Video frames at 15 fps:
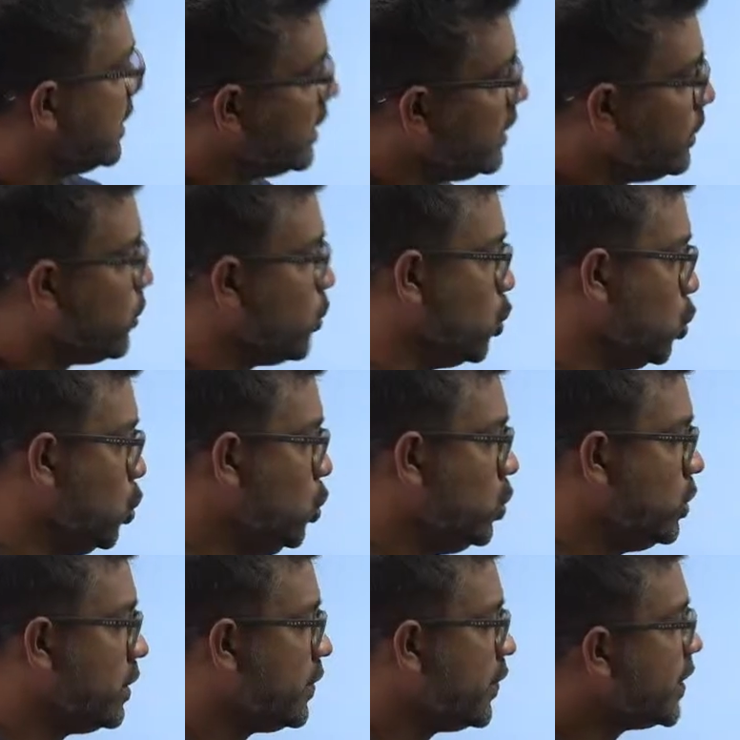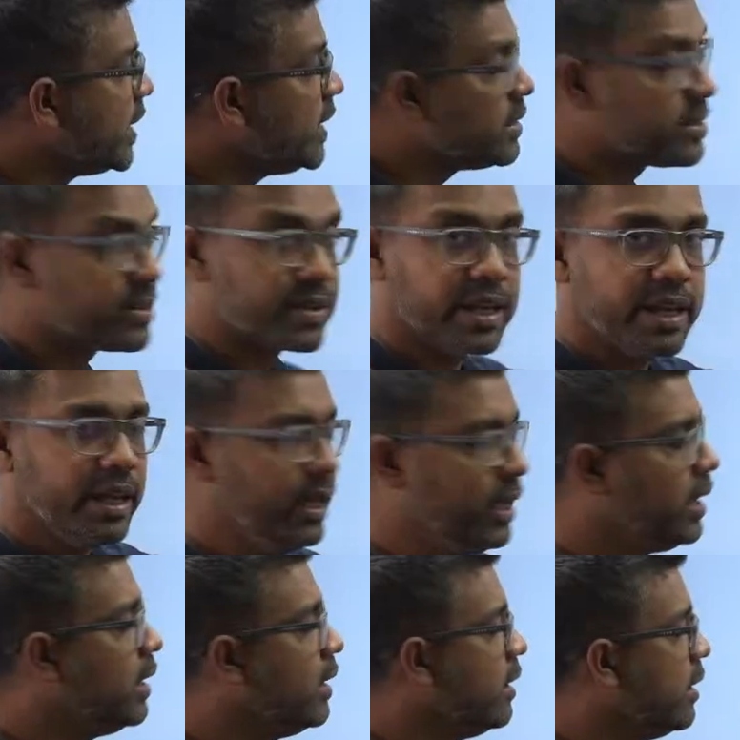into these 3
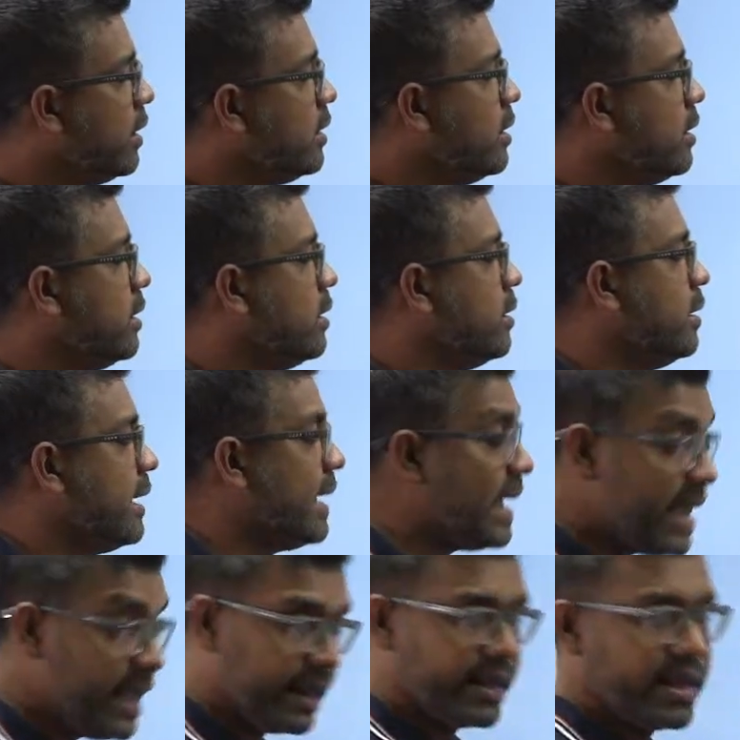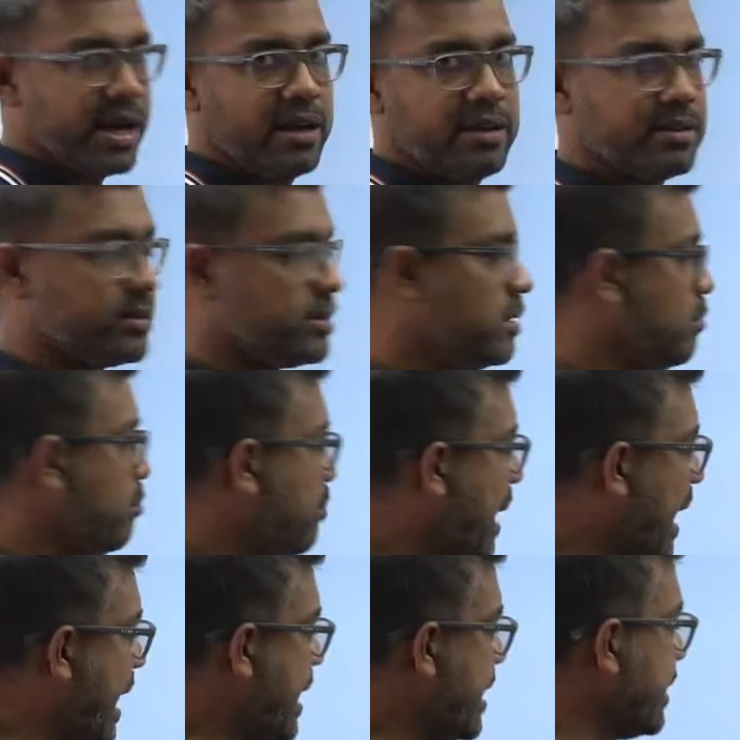areas:
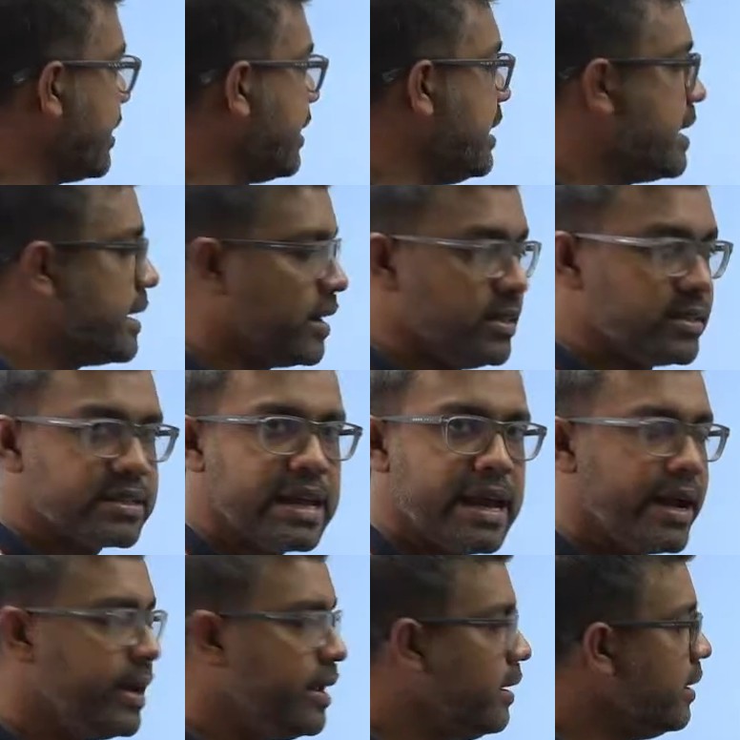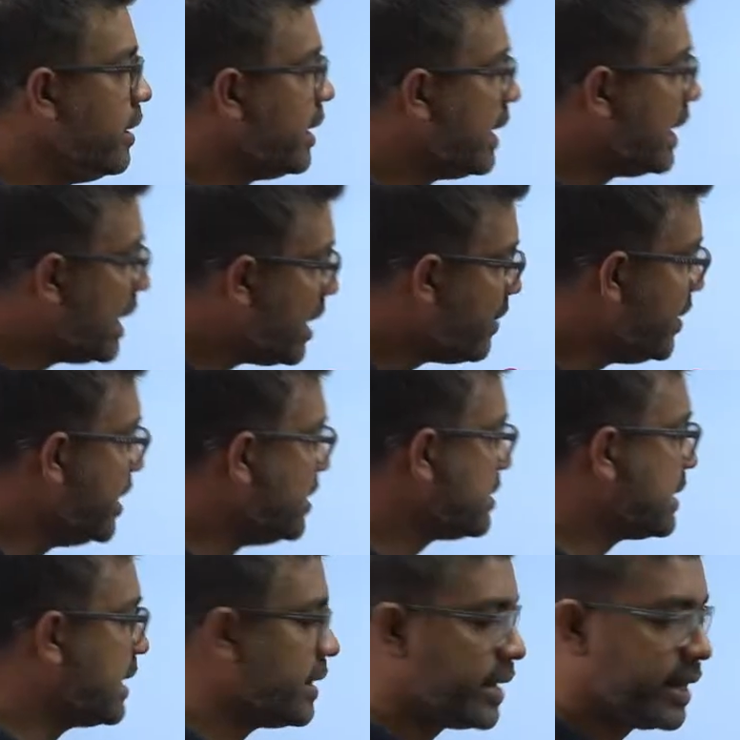planning related standard, evidence
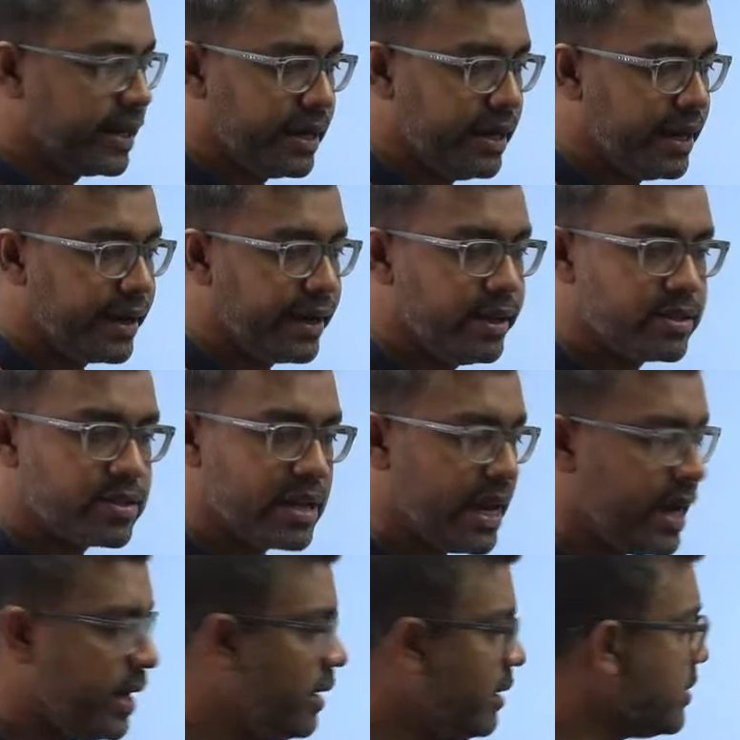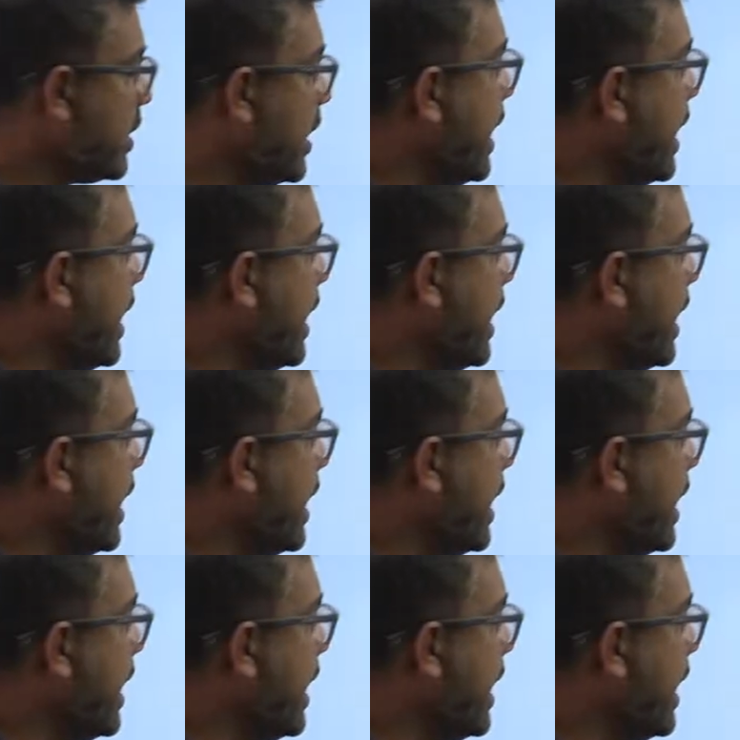gathering related standards,